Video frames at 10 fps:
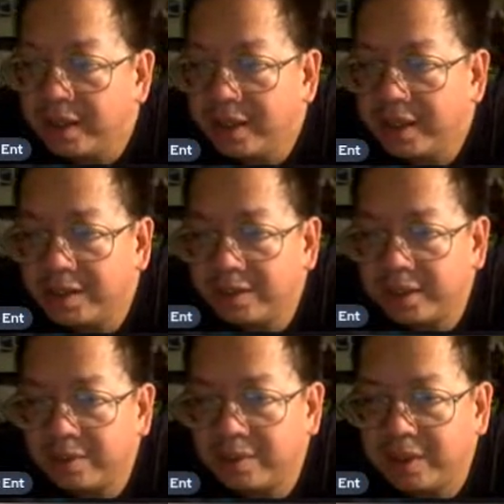Let us
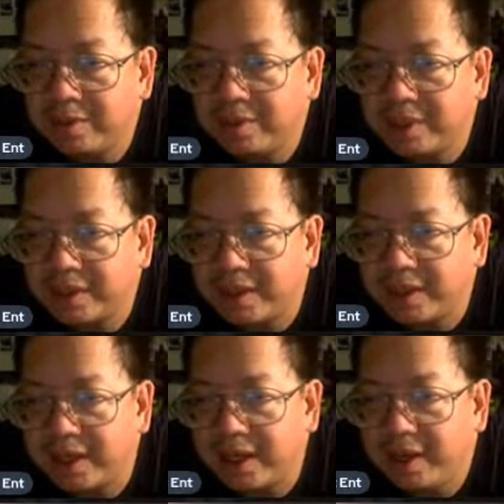know what you're most
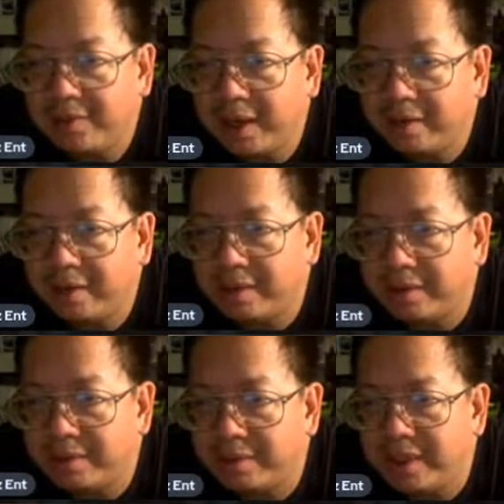excited about
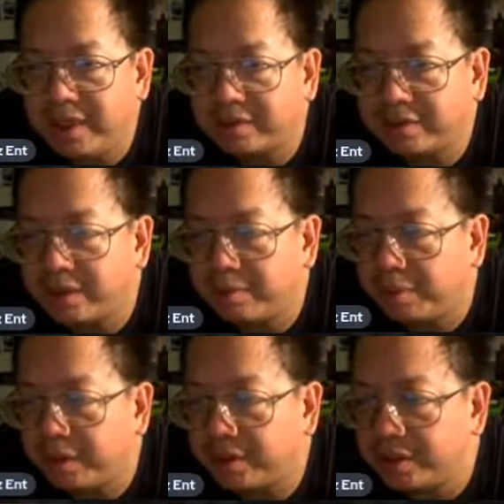on Tilt
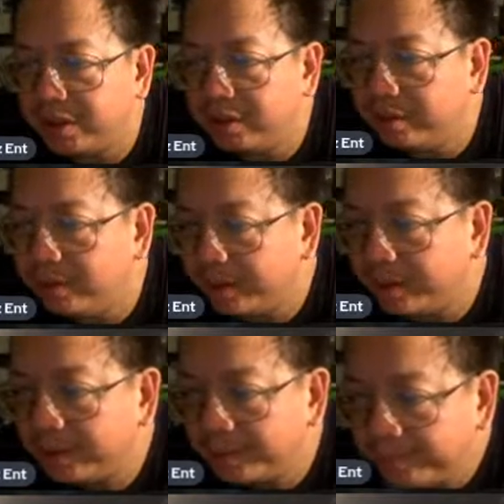Part 2.
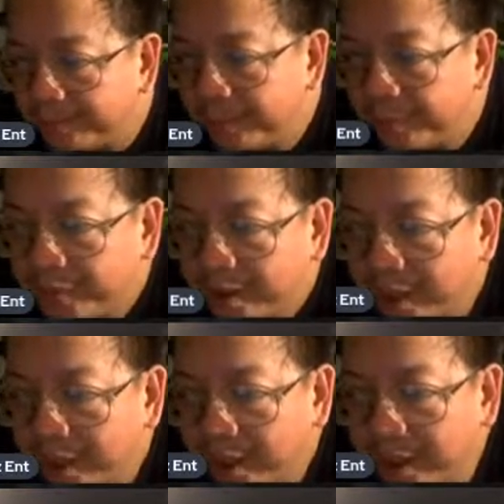
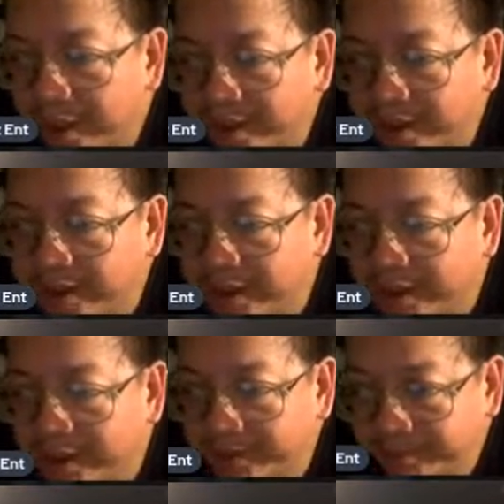And
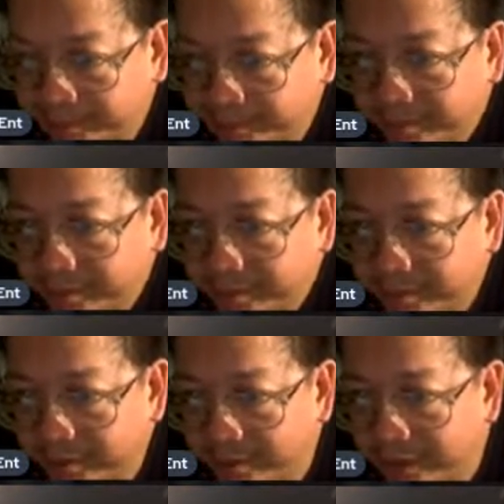
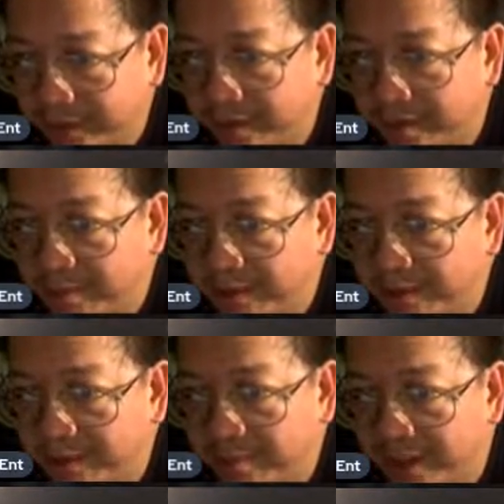definitely be
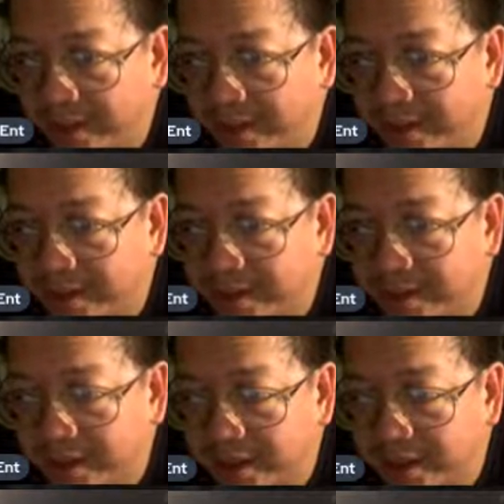sure and back this